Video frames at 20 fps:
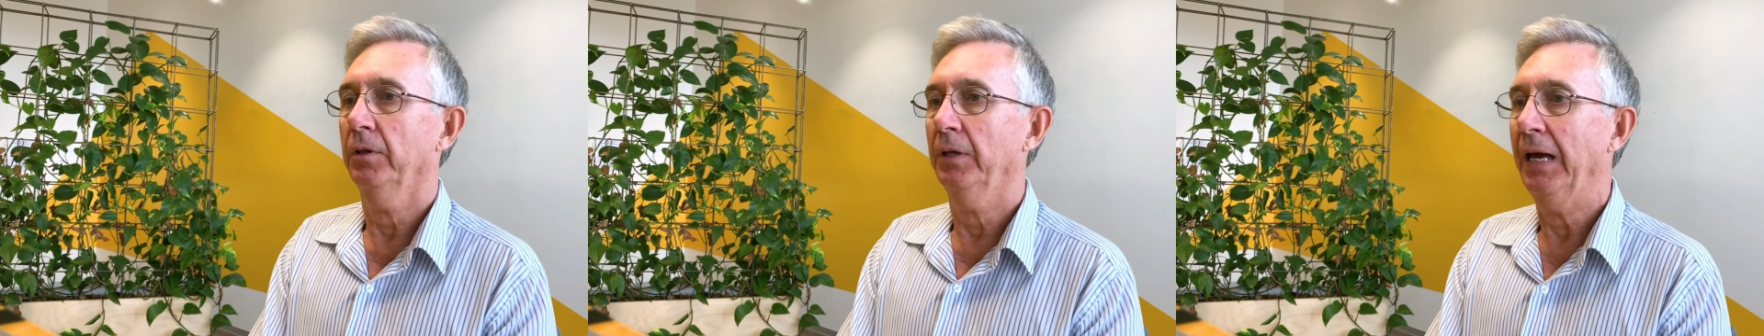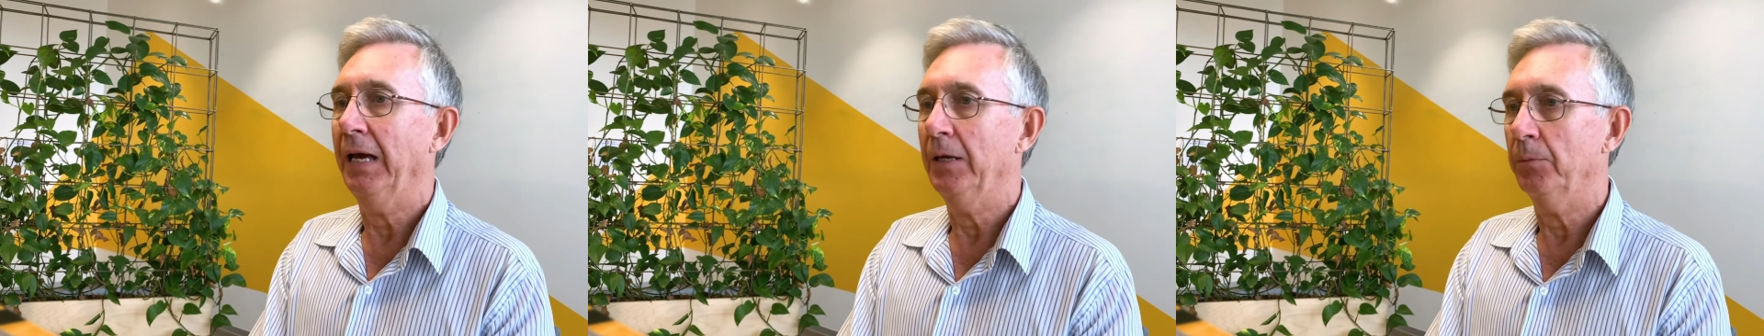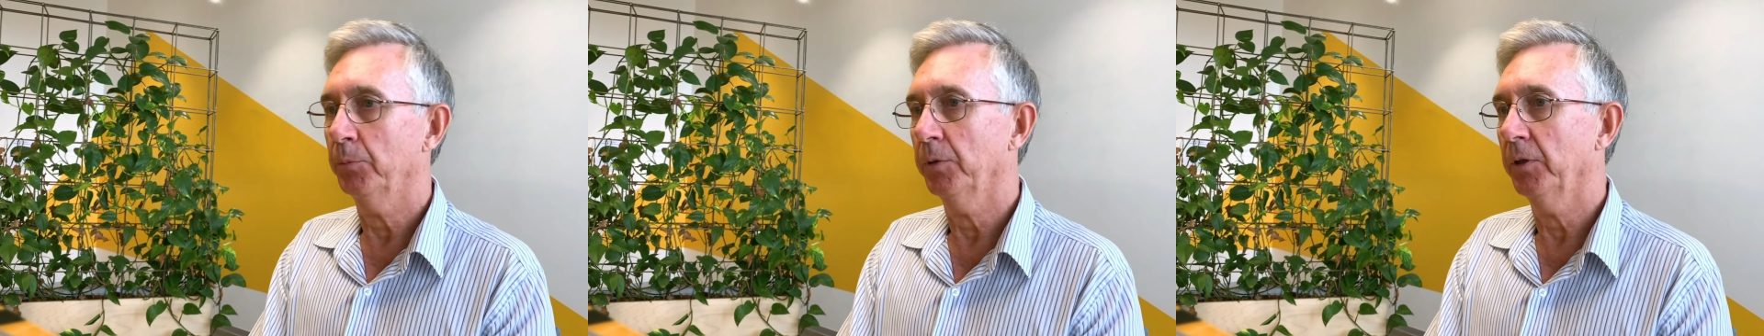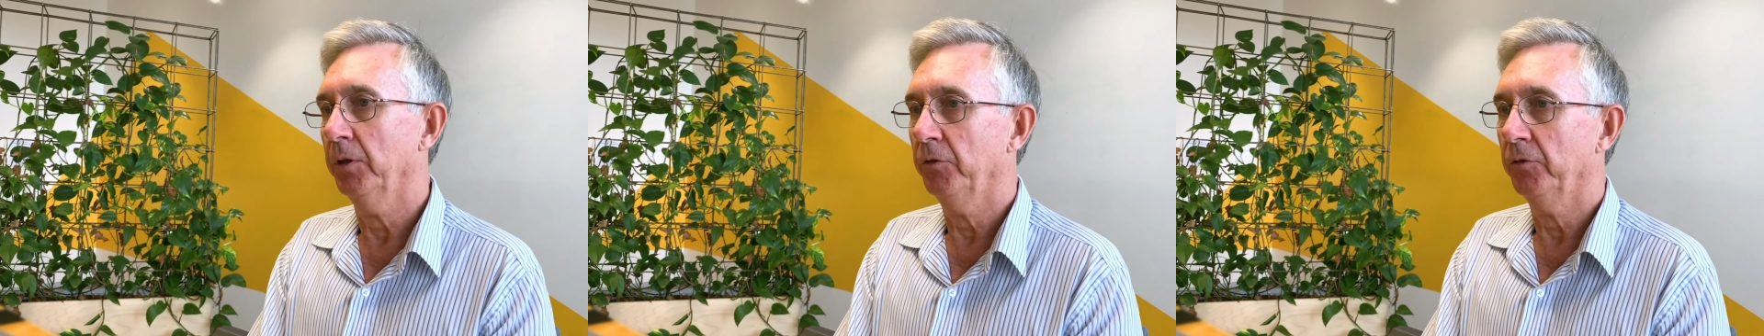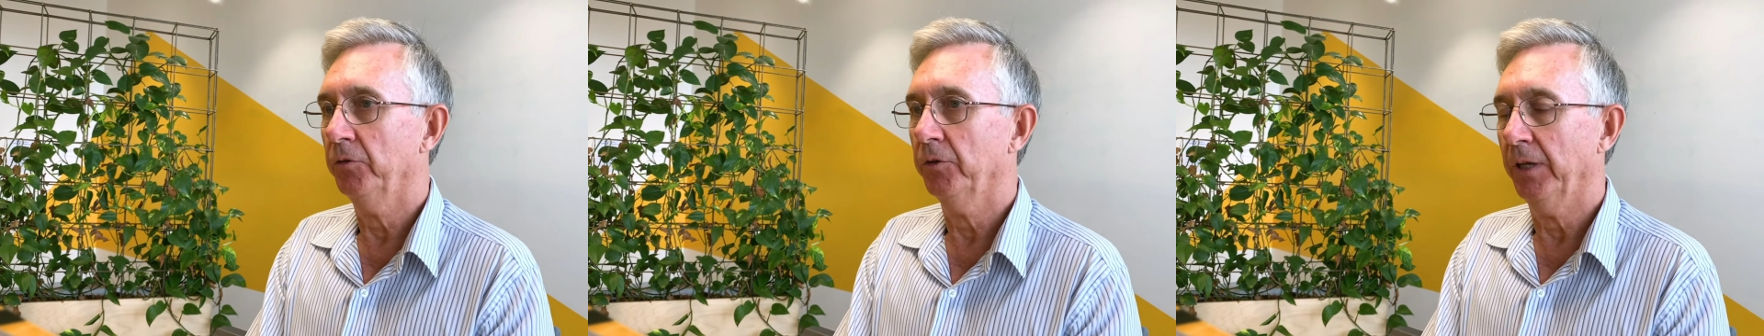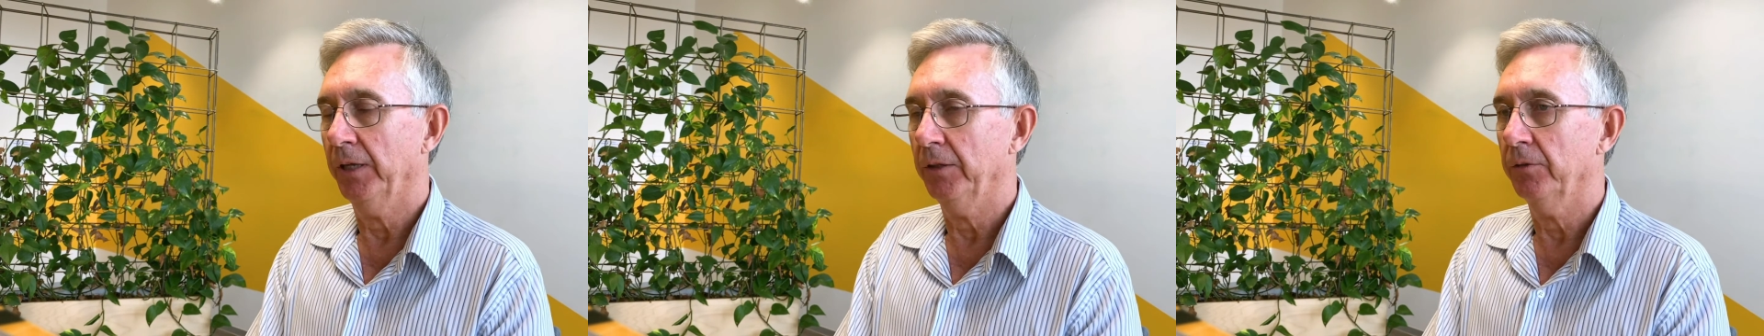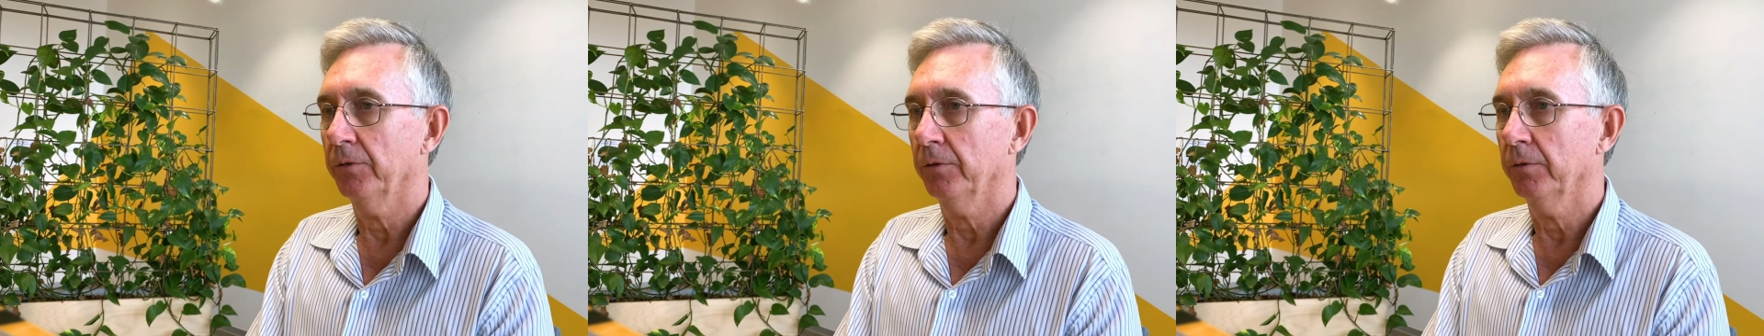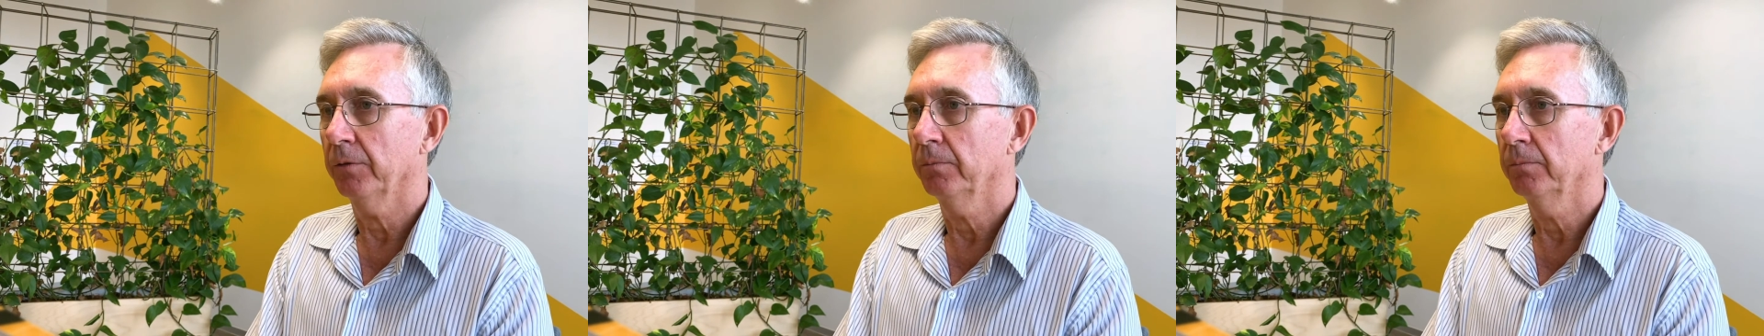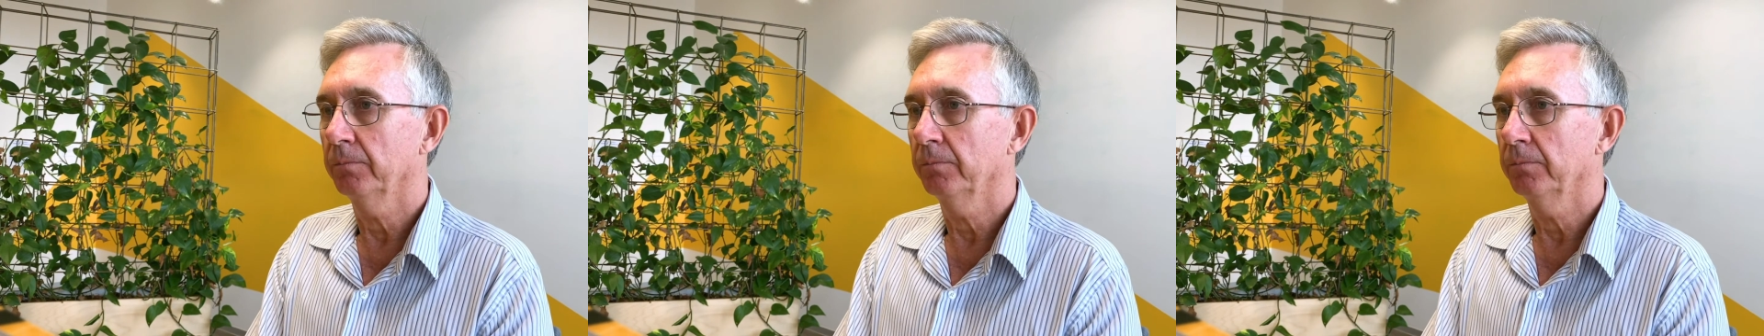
unprecedented.